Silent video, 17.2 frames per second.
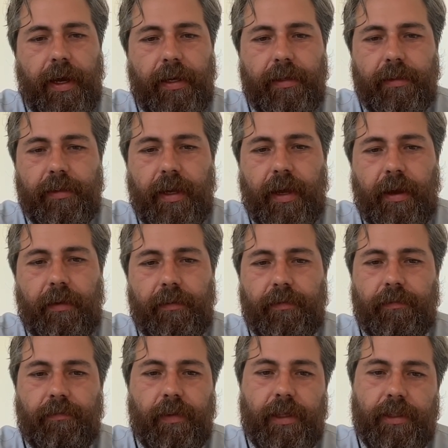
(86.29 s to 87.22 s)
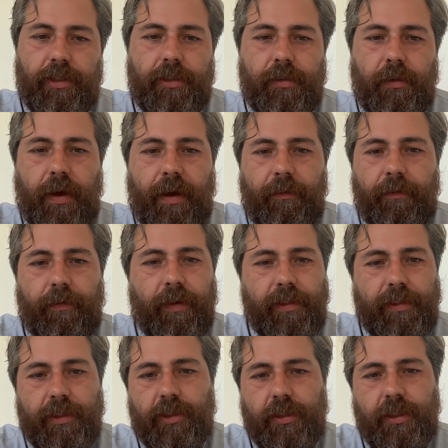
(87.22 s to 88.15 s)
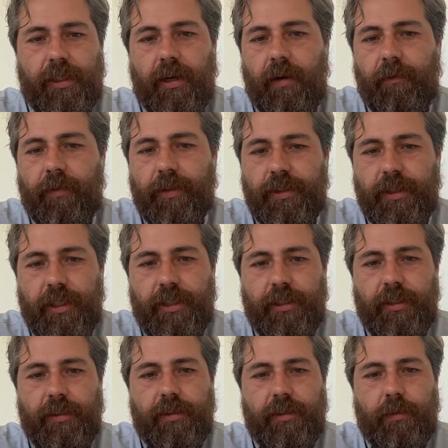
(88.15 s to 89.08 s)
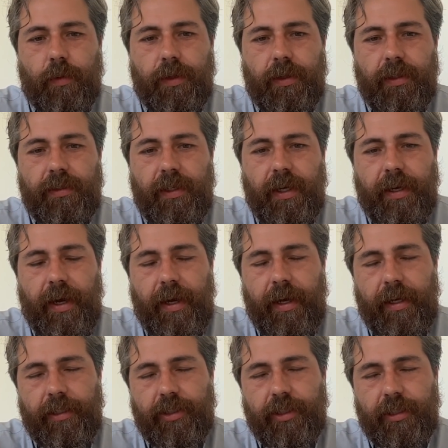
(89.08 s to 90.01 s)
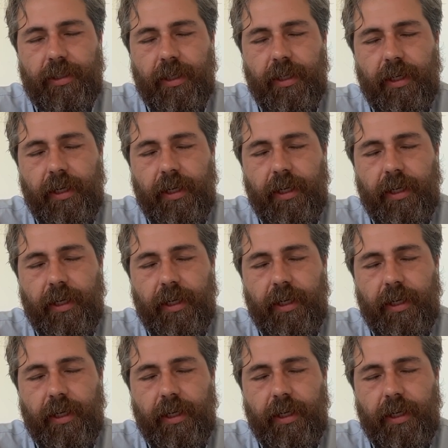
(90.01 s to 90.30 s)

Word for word: and has lets you have essentially conversations with this AI agent